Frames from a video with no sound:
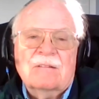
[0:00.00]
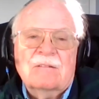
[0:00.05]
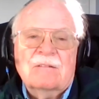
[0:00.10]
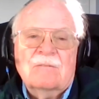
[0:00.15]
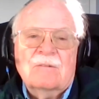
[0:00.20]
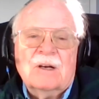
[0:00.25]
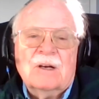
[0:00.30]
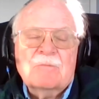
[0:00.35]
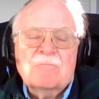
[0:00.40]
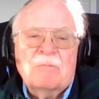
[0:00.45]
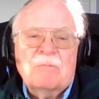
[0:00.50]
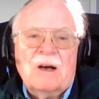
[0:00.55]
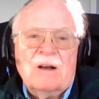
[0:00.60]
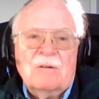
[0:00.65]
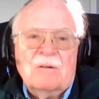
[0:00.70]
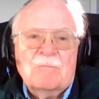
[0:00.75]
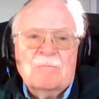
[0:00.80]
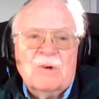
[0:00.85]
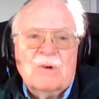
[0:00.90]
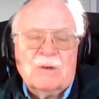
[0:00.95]
what
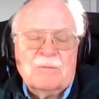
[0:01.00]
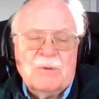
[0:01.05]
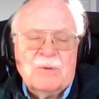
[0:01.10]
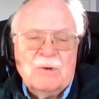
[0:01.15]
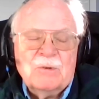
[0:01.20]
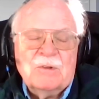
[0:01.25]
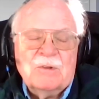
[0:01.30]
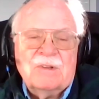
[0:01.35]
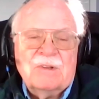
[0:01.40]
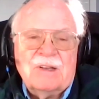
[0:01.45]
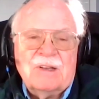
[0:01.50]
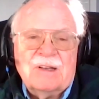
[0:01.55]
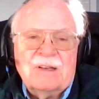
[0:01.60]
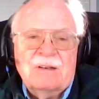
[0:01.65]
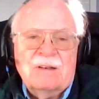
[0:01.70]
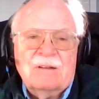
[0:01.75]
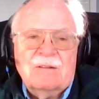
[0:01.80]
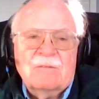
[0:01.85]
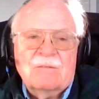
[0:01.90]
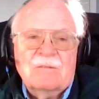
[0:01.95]
Putin did
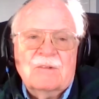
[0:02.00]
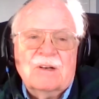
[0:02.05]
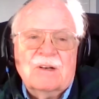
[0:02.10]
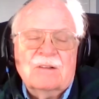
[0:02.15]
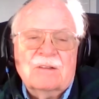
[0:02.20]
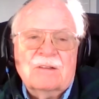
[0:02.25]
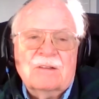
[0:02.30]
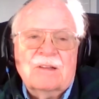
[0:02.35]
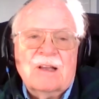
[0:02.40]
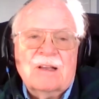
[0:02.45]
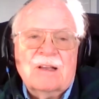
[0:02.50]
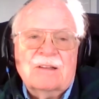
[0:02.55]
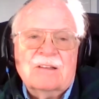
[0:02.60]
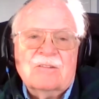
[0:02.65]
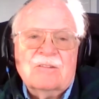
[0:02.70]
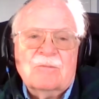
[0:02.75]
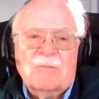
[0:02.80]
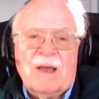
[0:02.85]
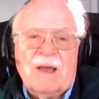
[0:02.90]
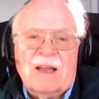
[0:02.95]
was they
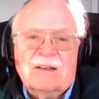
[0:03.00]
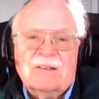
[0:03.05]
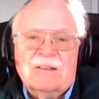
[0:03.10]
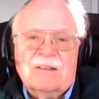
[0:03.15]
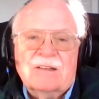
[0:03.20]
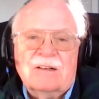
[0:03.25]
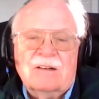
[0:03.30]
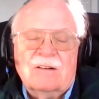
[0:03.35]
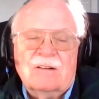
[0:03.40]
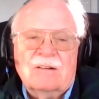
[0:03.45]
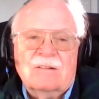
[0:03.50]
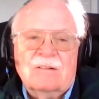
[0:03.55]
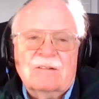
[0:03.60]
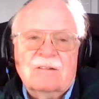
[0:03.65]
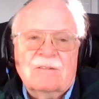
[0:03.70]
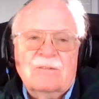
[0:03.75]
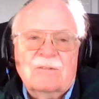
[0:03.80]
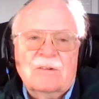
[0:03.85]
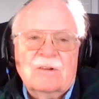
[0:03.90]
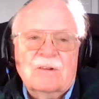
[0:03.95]
dispatched their
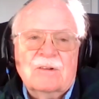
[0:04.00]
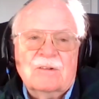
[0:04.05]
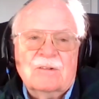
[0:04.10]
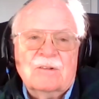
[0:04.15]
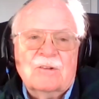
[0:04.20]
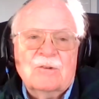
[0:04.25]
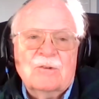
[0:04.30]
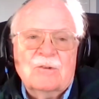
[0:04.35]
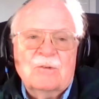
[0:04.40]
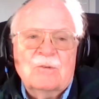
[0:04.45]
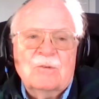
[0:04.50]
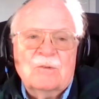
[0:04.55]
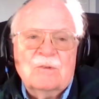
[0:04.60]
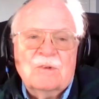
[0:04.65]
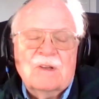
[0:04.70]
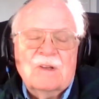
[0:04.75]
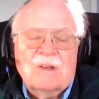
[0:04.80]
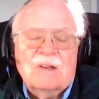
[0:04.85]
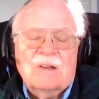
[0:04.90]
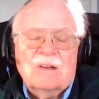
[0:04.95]
two
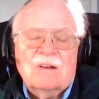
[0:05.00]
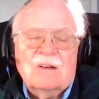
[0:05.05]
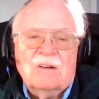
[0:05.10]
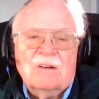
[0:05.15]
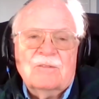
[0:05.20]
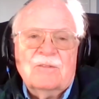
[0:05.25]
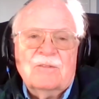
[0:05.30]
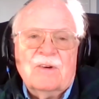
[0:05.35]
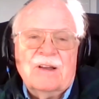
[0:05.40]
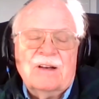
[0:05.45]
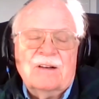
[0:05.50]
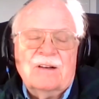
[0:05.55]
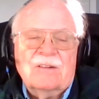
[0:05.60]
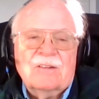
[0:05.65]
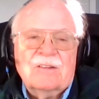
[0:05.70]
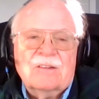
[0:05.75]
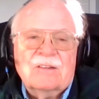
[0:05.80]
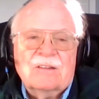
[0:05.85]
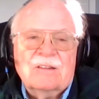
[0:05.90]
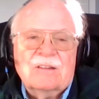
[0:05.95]

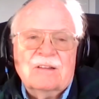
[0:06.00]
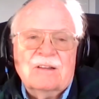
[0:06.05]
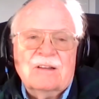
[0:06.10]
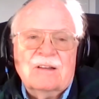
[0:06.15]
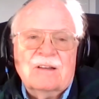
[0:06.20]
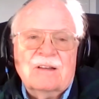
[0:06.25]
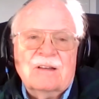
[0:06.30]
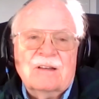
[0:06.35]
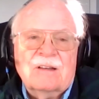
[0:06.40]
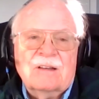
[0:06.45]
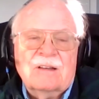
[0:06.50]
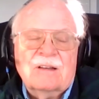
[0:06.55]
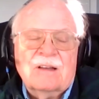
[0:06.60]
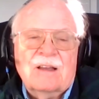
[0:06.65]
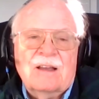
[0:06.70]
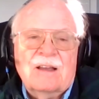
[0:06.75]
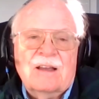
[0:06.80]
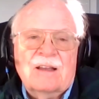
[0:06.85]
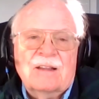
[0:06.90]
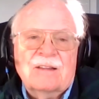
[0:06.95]
fighters
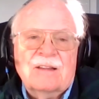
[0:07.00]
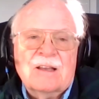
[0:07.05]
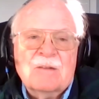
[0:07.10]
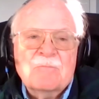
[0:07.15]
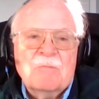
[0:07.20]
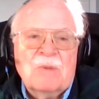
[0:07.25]
and they